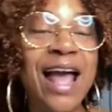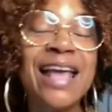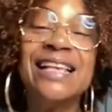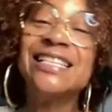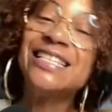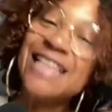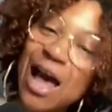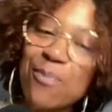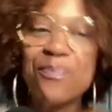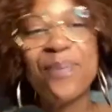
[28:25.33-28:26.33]
right.
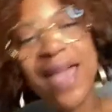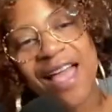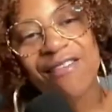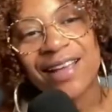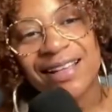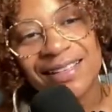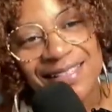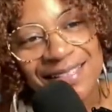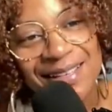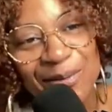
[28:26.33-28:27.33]
Step
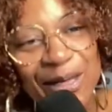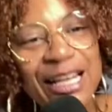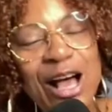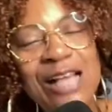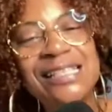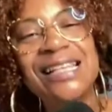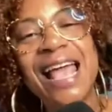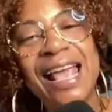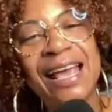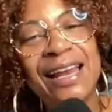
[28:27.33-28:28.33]
parents, what are y'all
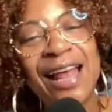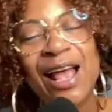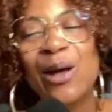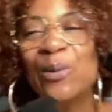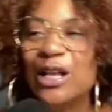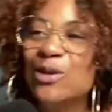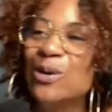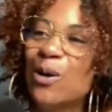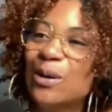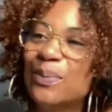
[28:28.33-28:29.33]
saying when you
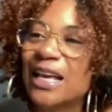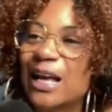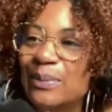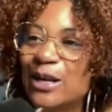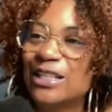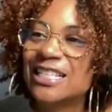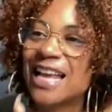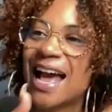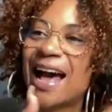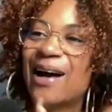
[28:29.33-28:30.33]
go to pick up your
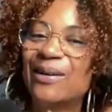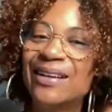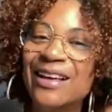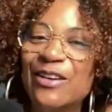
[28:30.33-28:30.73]
child,